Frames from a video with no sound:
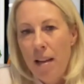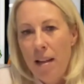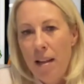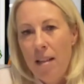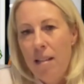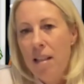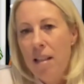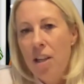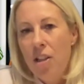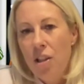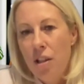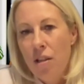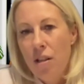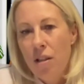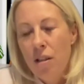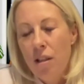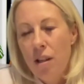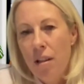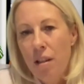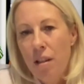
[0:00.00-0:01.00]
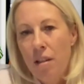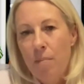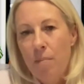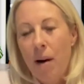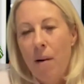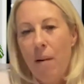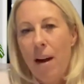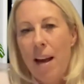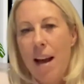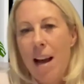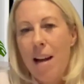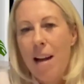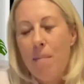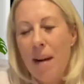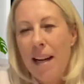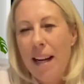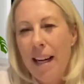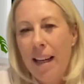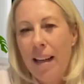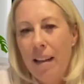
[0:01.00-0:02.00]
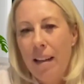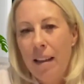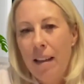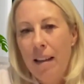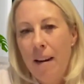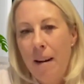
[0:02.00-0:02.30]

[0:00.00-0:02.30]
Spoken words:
the decisions that Sprout.ai make?